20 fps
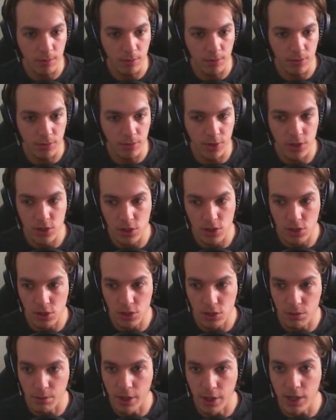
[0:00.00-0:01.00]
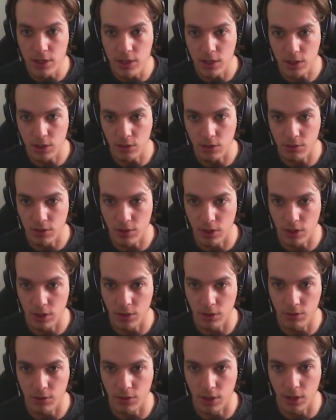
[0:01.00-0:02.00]
this is just the basics of the
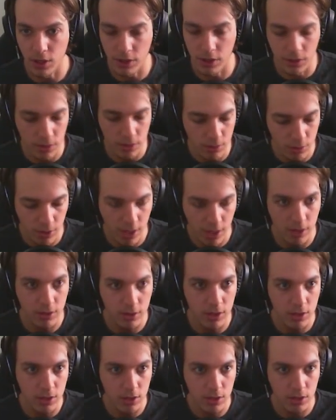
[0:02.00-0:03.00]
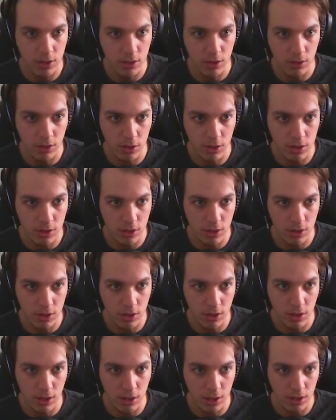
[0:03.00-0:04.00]
LUT. Without this, you can see
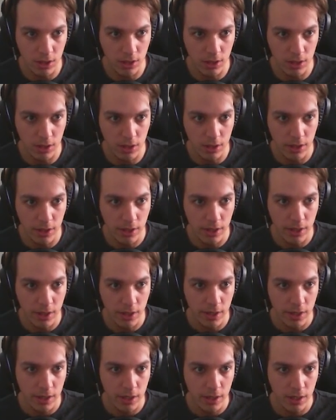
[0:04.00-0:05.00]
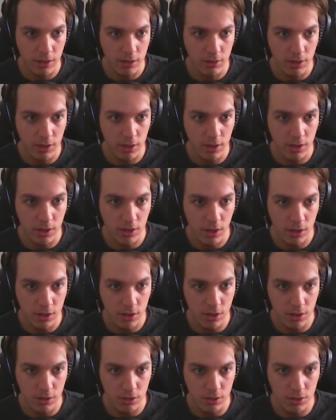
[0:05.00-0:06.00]
even in dark
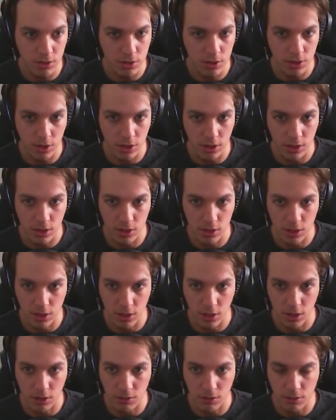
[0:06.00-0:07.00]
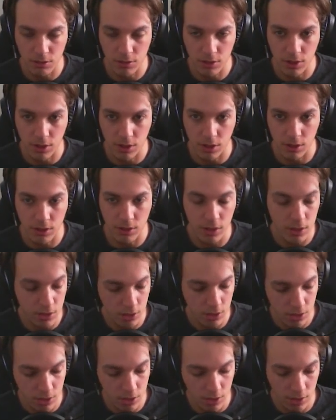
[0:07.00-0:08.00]
tones, there's a lot of
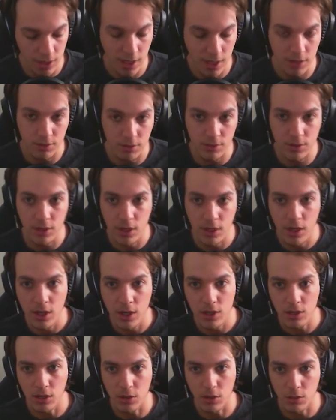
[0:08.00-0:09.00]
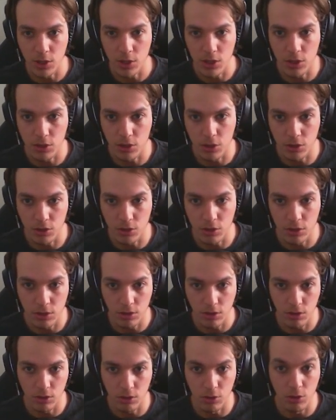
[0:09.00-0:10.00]
detail still left. So what you should
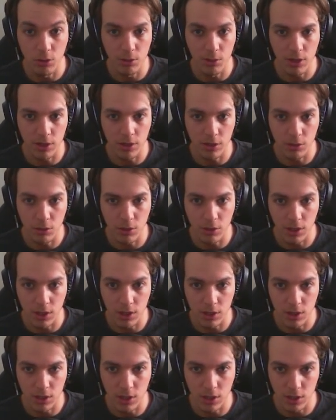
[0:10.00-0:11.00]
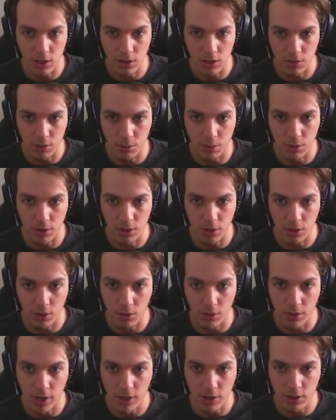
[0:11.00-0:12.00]
normally do with this is, if you put a
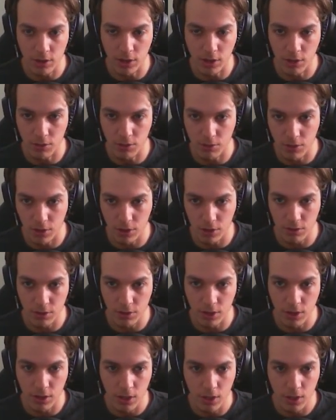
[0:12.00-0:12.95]
corrector in front of it,